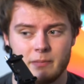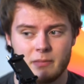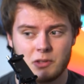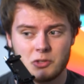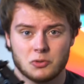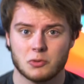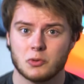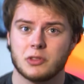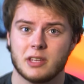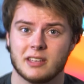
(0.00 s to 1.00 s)
The
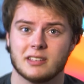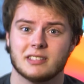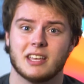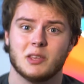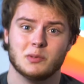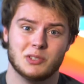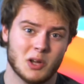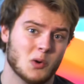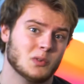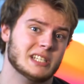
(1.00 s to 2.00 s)
truth is that you
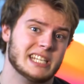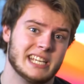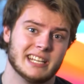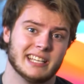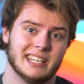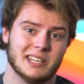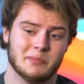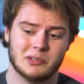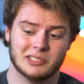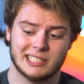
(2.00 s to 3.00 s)
don't need a
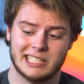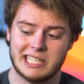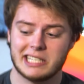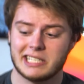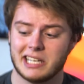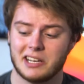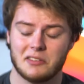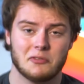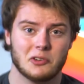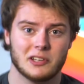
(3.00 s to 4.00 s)
gimbal to get steady
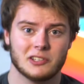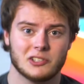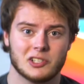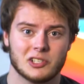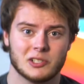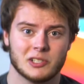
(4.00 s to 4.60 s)
footage.